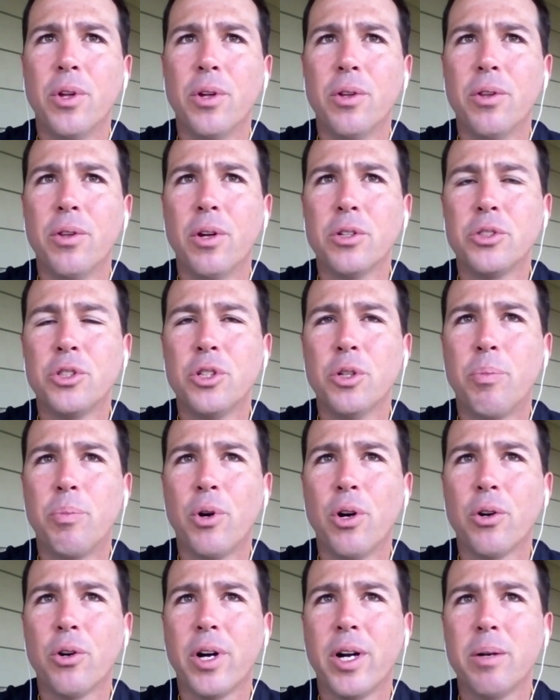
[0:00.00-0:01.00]
those two
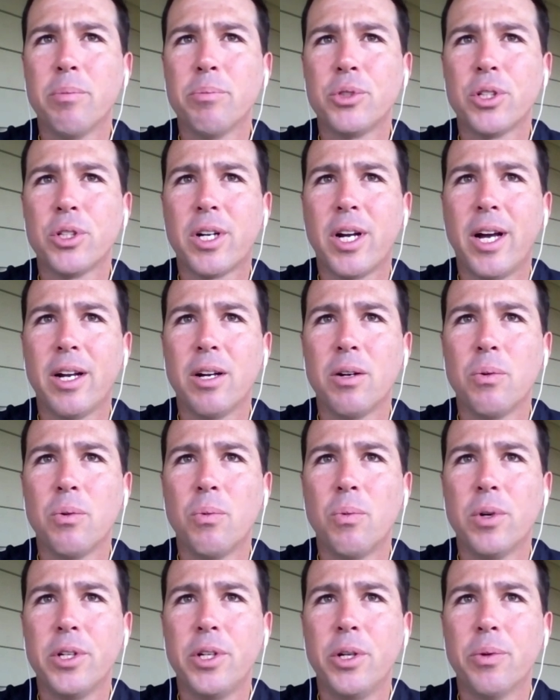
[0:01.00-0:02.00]
programs are kind of
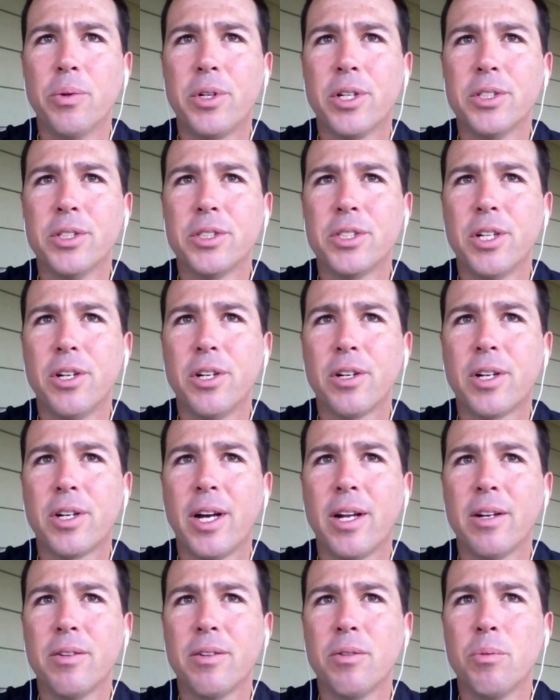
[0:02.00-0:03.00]
what you would consider
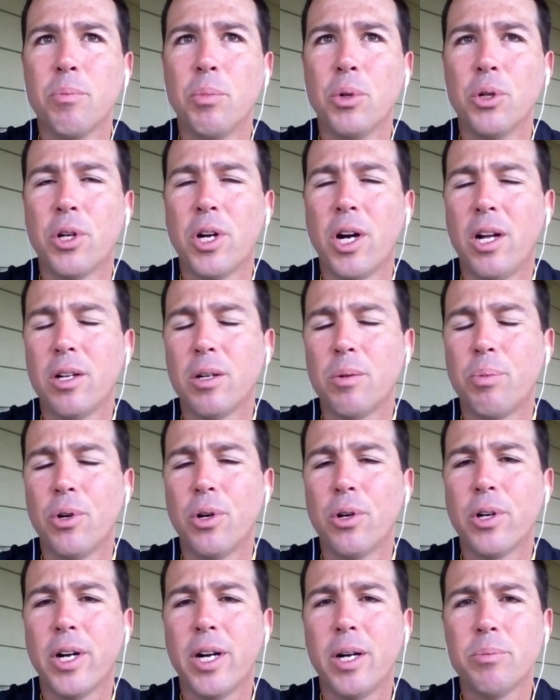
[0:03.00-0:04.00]
kind of blue collar
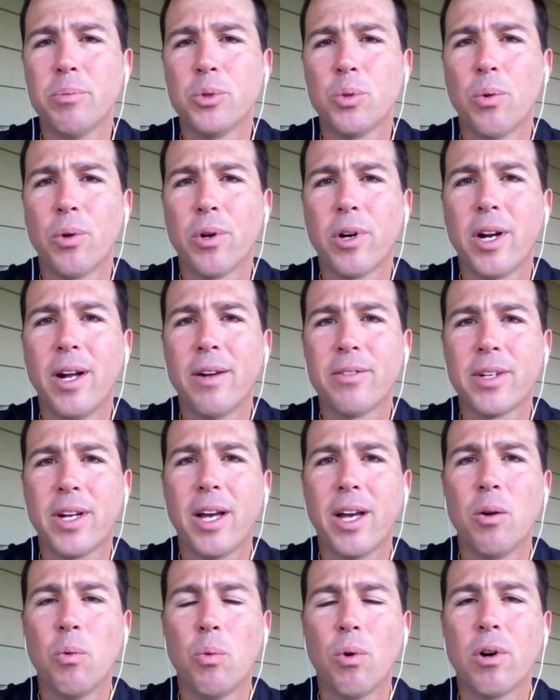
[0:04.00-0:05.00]
programs. We're going to have to
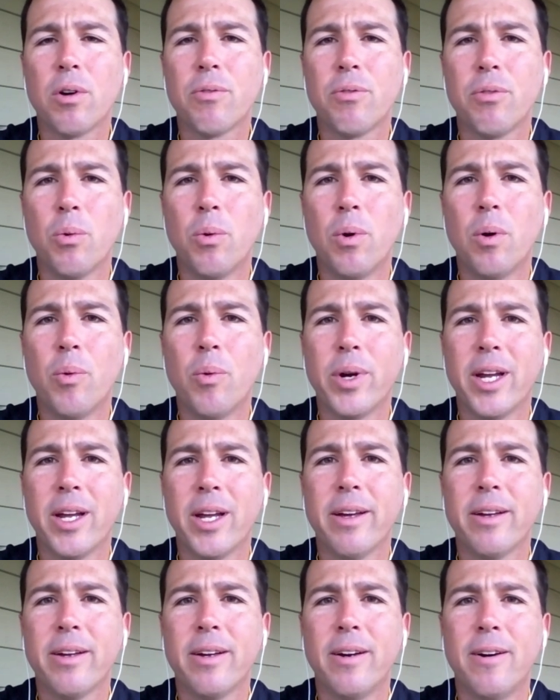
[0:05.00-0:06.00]
kind of work for what we get.